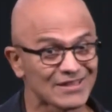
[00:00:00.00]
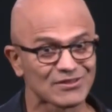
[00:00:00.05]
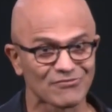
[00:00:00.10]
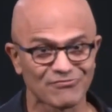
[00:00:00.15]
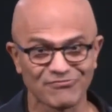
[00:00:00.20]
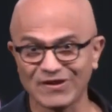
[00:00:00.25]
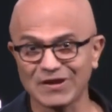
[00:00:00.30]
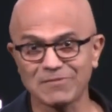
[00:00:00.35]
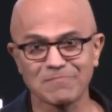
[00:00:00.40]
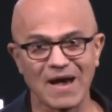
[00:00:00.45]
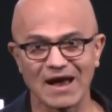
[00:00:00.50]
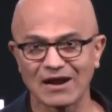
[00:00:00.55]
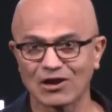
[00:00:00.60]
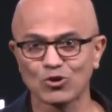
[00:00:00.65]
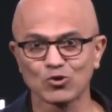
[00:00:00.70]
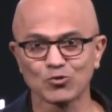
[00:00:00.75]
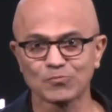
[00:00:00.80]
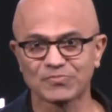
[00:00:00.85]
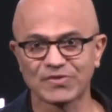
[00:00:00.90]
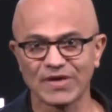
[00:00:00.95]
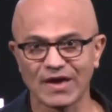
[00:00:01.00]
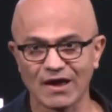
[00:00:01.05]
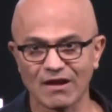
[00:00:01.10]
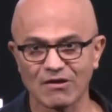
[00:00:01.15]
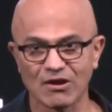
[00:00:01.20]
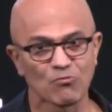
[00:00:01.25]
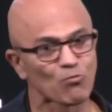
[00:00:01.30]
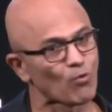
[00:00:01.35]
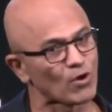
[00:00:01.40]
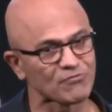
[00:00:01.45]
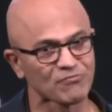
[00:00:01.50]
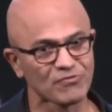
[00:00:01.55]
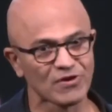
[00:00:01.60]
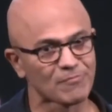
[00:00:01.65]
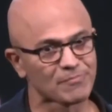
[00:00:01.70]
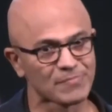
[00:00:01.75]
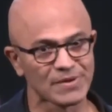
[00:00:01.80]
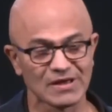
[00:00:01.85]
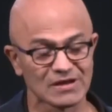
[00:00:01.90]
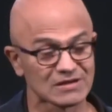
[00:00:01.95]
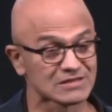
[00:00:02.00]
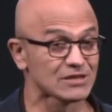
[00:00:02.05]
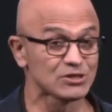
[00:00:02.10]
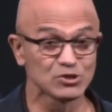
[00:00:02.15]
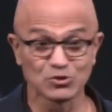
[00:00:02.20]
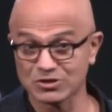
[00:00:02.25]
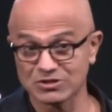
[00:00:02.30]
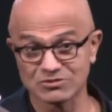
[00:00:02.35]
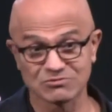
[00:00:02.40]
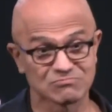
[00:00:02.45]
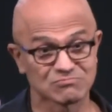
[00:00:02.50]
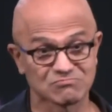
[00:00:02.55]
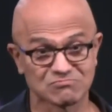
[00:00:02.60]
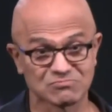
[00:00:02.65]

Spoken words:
and the feedback loop there and what we have built. And you can,